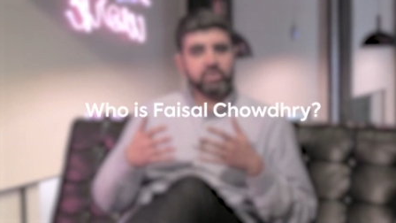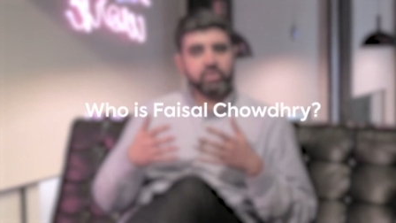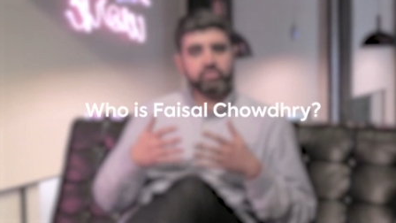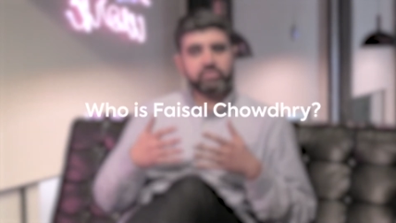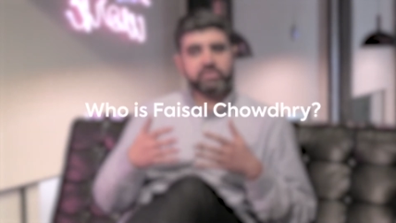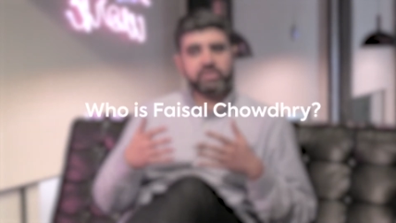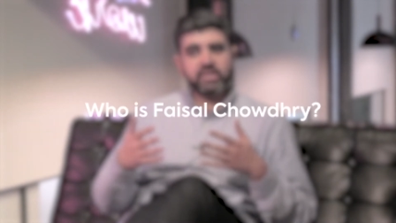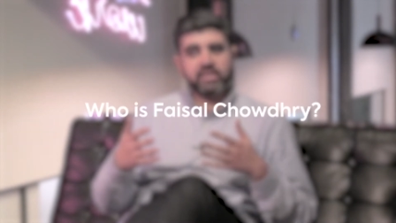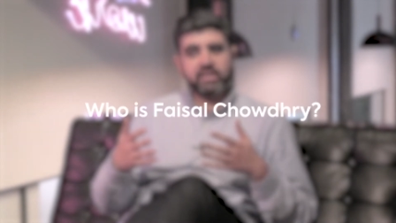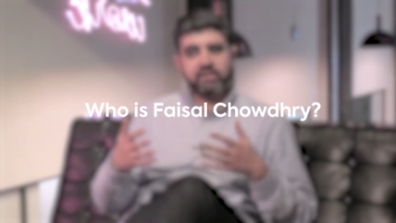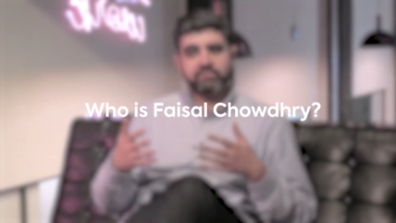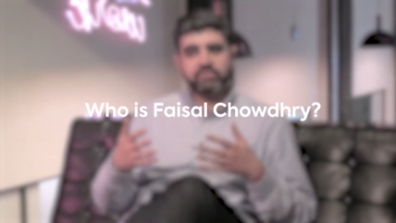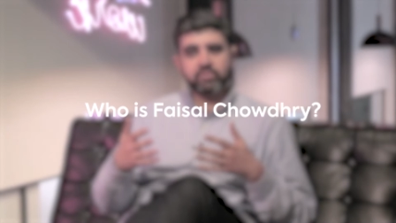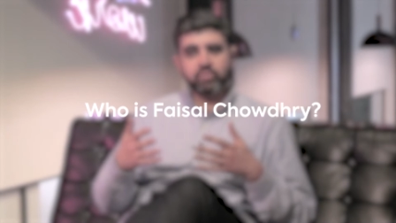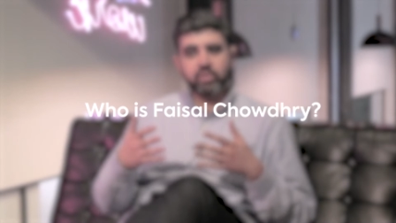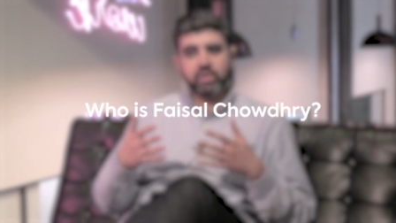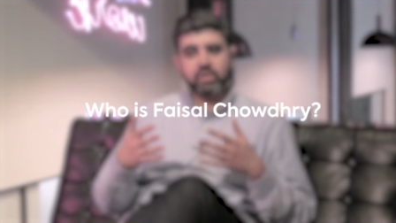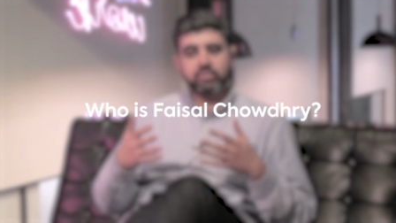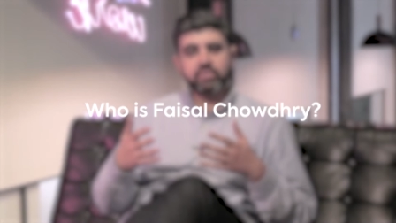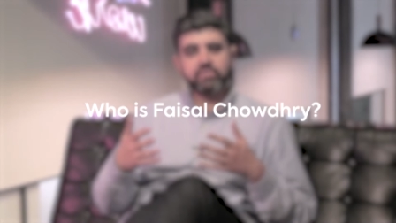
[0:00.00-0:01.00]
My
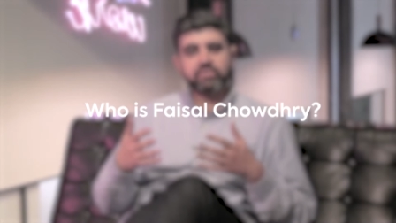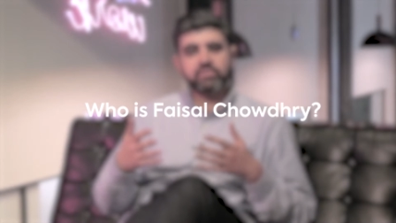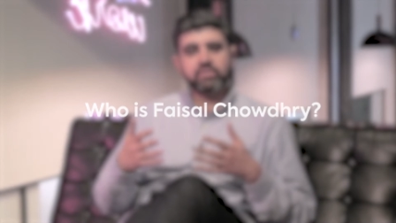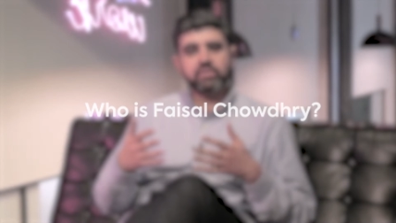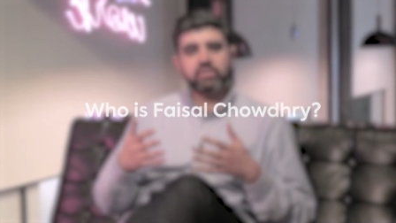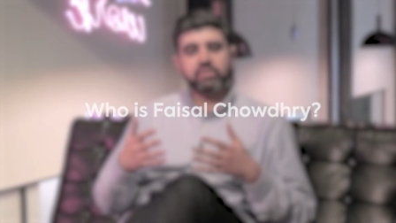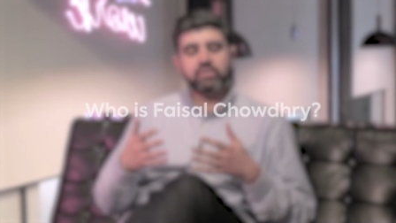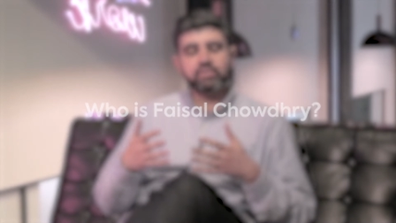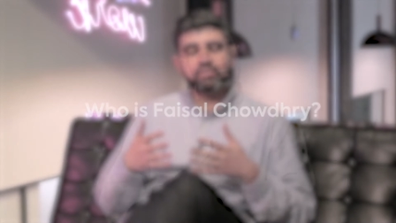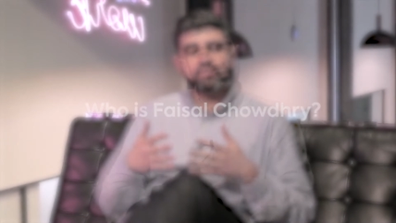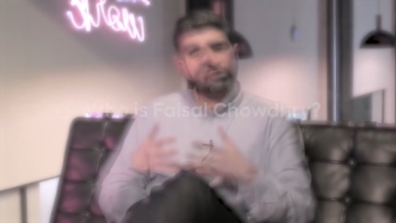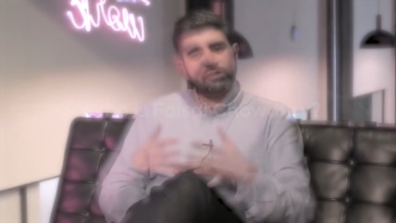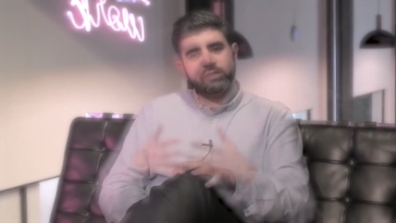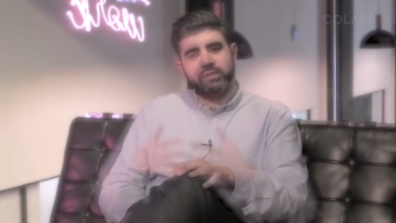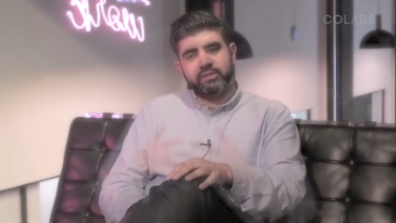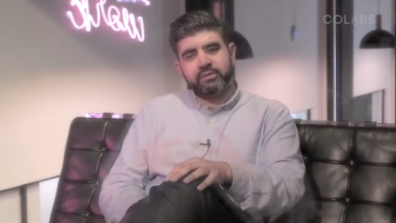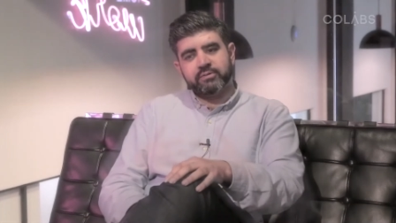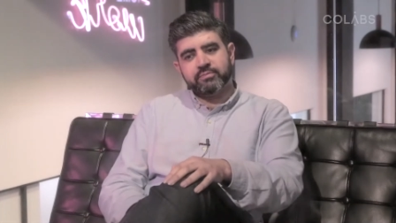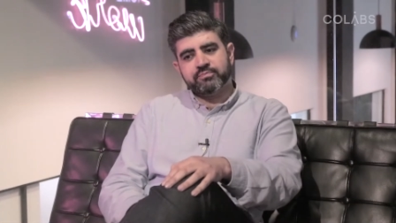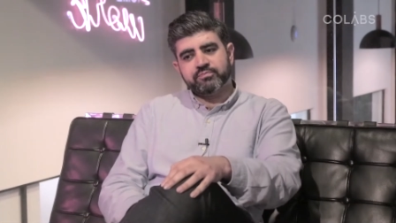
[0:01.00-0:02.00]
name is Faisal,
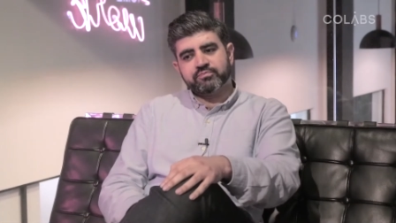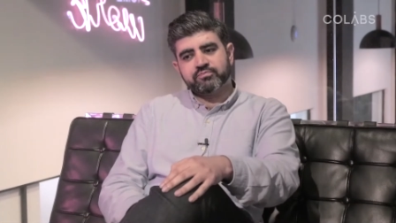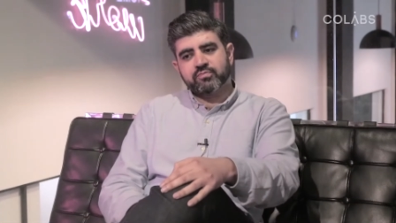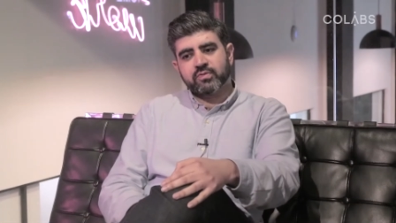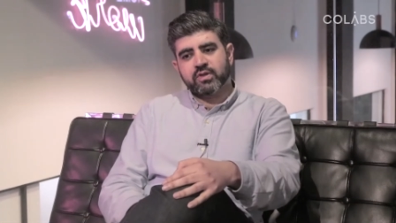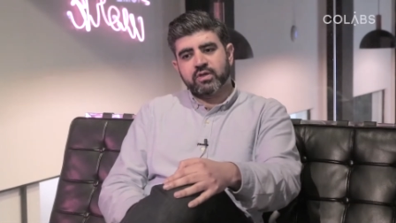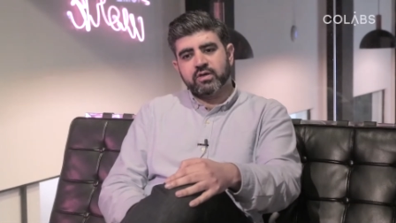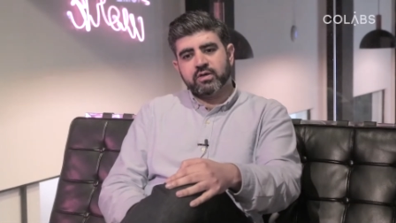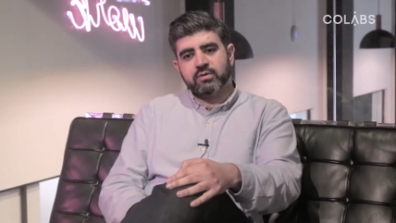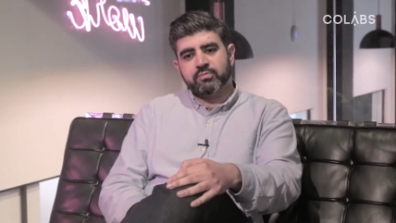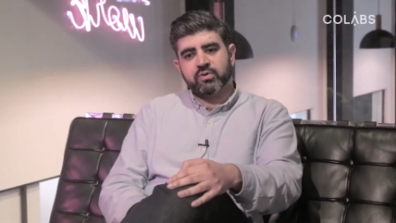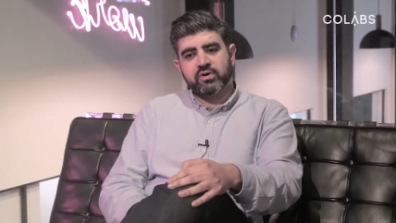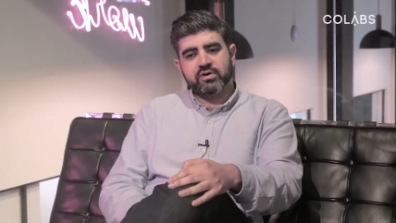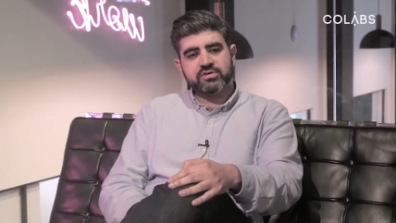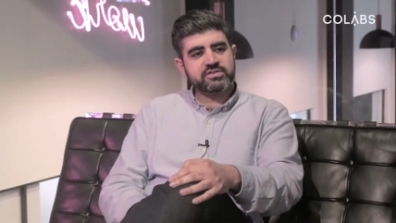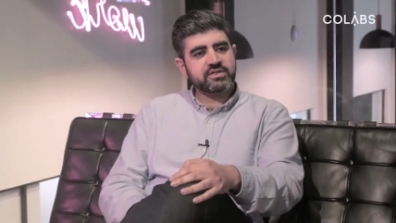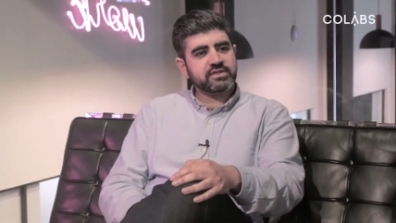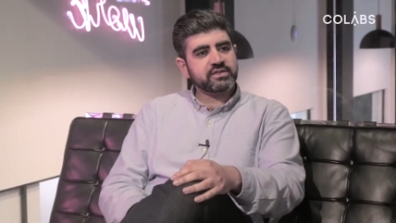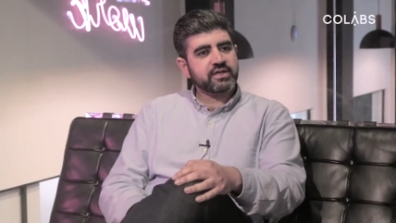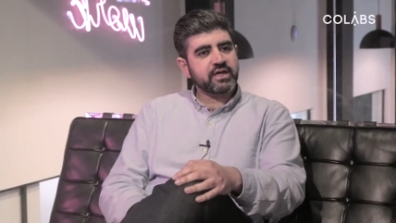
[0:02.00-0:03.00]
um, I'm part
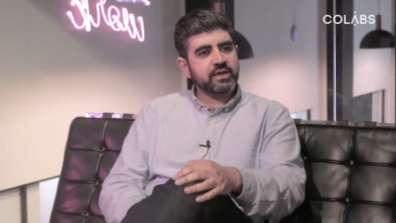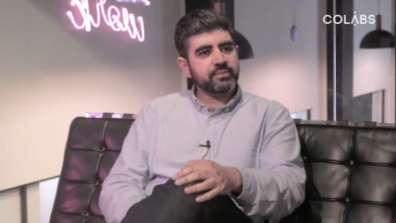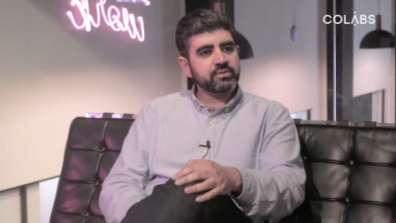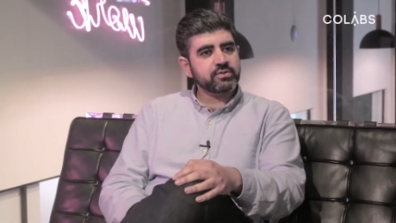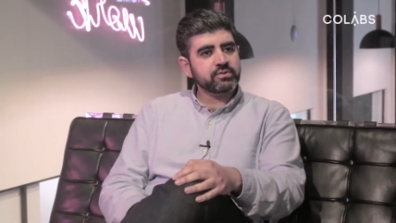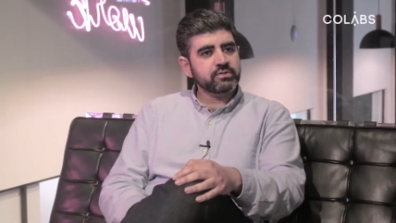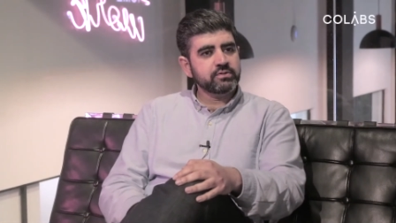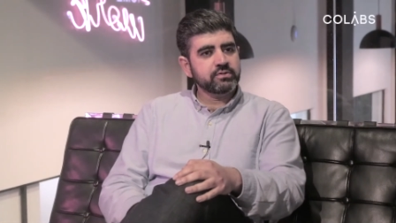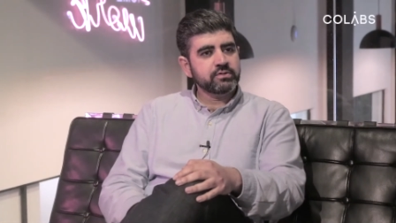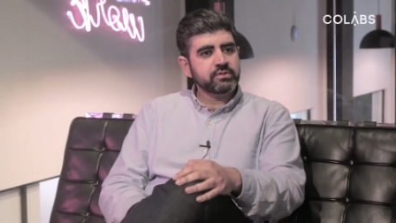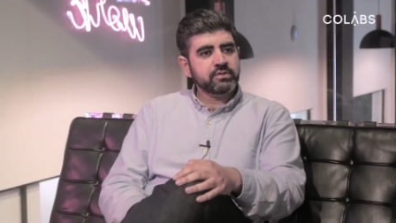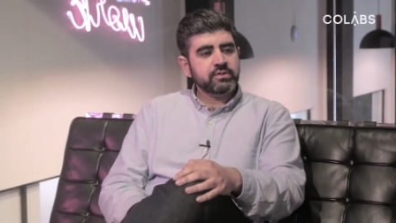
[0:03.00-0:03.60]
of Zayn Capital.